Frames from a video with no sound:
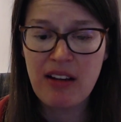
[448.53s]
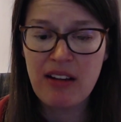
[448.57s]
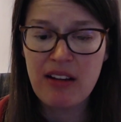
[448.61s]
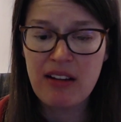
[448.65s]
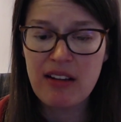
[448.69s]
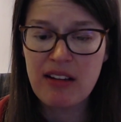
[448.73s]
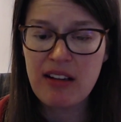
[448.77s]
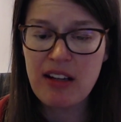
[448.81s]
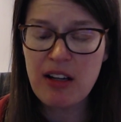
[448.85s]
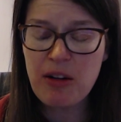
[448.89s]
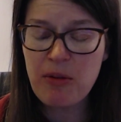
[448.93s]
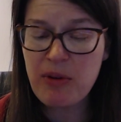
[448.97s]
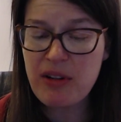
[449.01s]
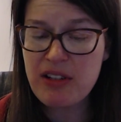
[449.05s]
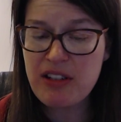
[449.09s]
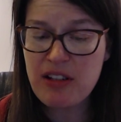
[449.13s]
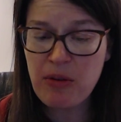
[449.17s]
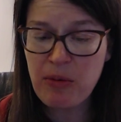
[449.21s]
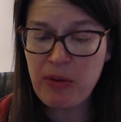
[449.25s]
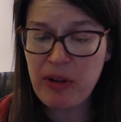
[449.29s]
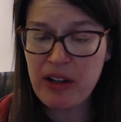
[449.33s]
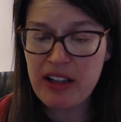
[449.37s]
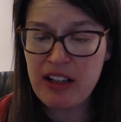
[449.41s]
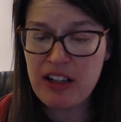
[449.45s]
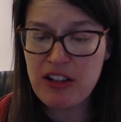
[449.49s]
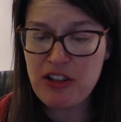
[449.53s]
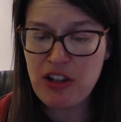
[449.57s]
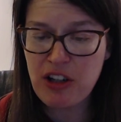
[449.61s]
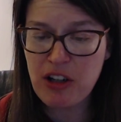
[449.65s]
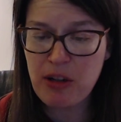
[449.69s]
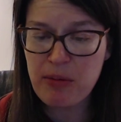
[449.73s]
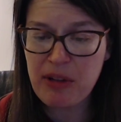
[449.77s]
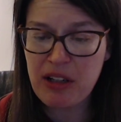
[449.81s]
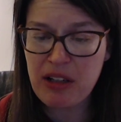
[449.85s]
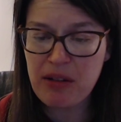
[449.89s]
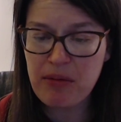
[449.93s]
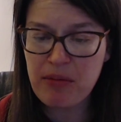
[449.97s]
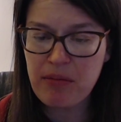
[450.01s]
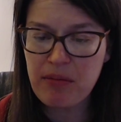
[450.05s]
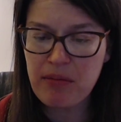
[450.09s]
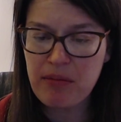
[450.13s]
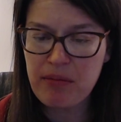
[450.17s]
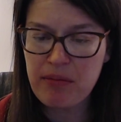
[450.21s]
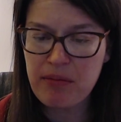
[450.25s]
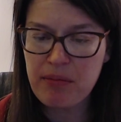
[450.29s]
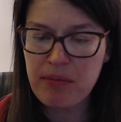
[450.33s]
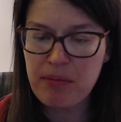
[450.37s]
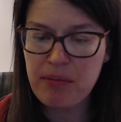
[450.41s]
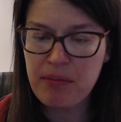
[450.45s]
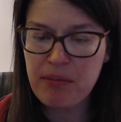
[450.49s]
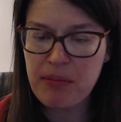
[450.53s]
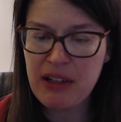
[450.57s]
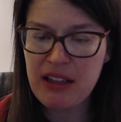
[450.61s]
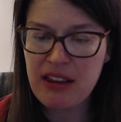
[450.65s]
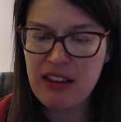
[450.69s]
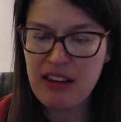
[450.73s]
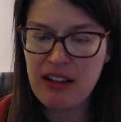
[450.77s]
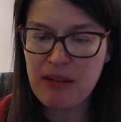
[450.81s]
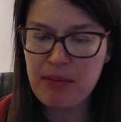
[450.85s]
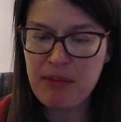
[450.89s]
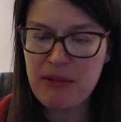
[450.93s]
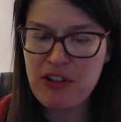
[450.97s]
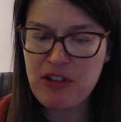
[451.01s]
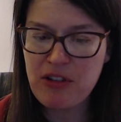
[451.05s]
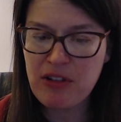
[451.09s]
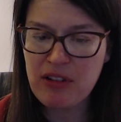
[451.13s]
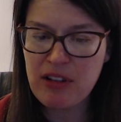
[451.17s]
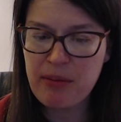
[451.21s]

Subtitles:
He wasn't wearing a turban, but the Mr.